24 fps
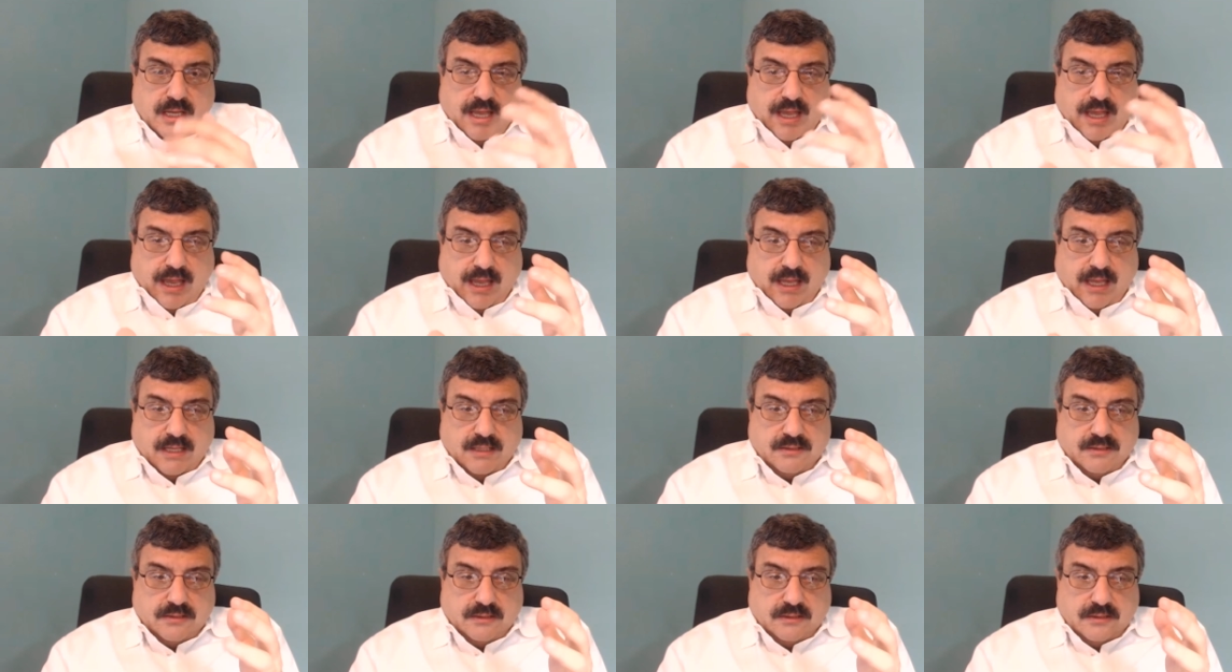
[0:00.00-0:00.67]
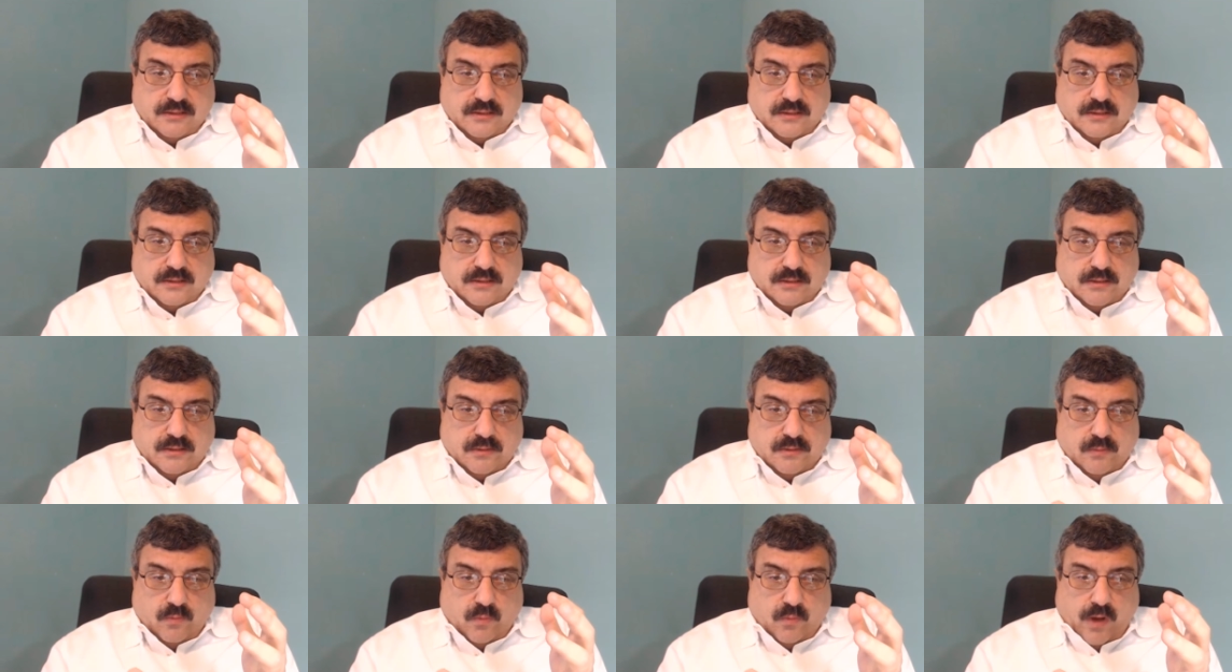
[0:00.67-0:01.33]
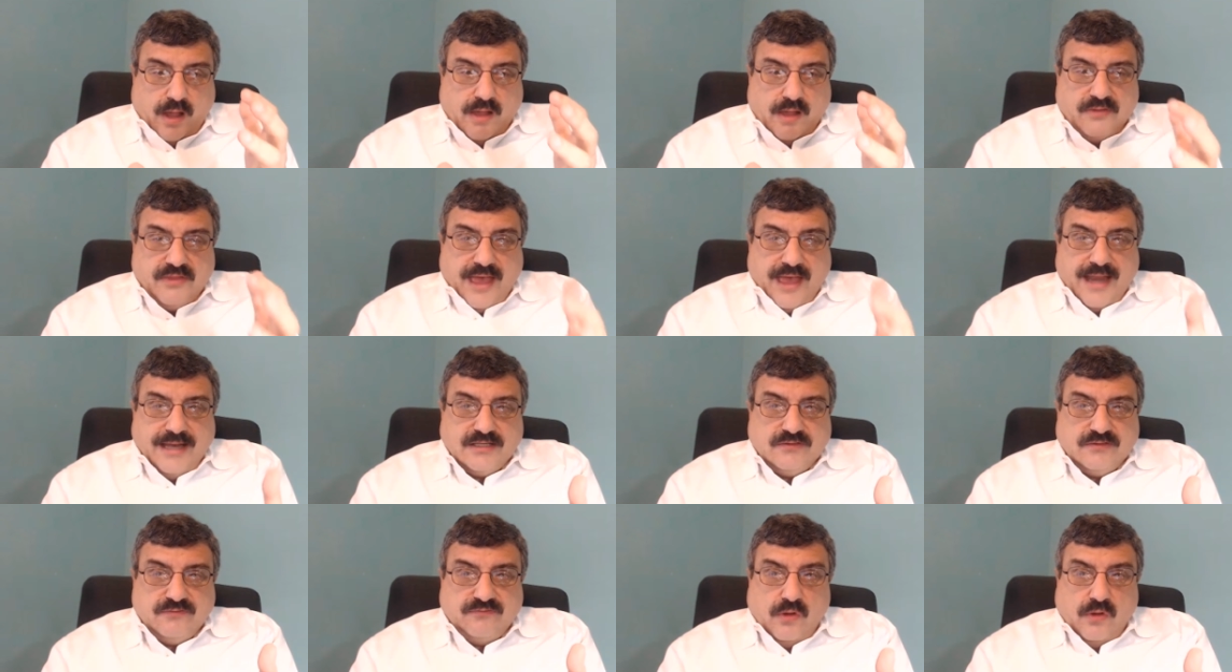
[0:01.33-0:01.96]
And while that has